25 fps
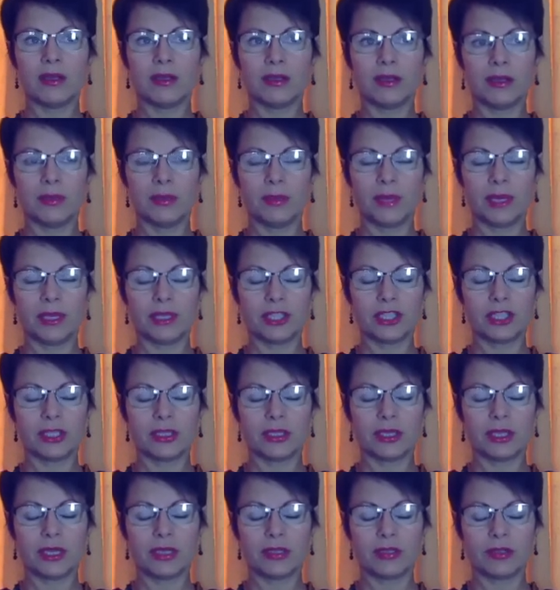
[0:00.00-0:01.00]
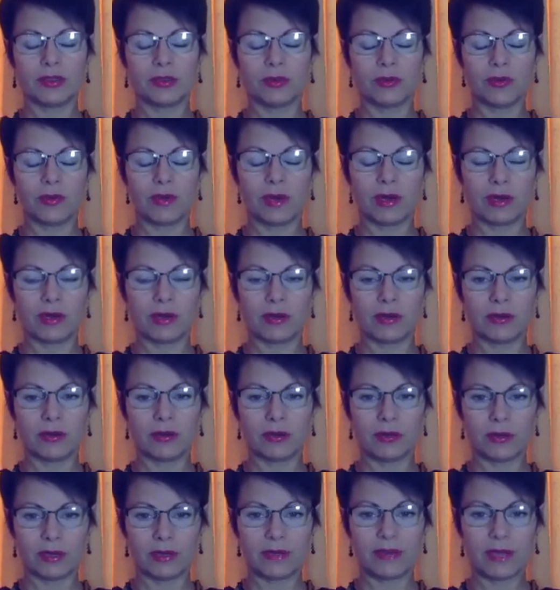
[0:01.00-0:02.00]
Imagine that
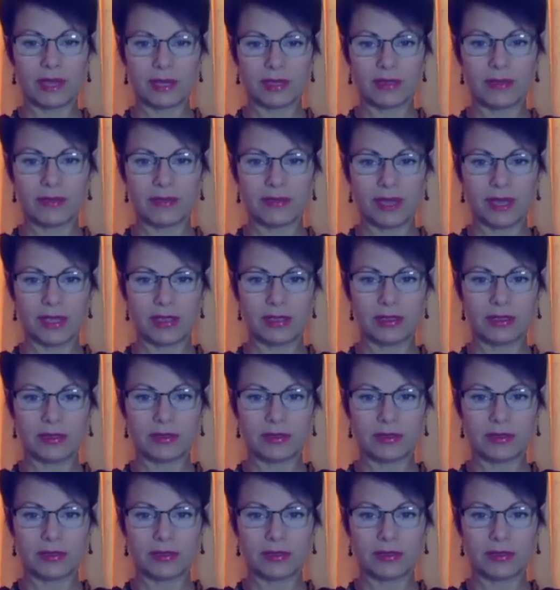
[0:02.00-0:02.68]
you're at that event,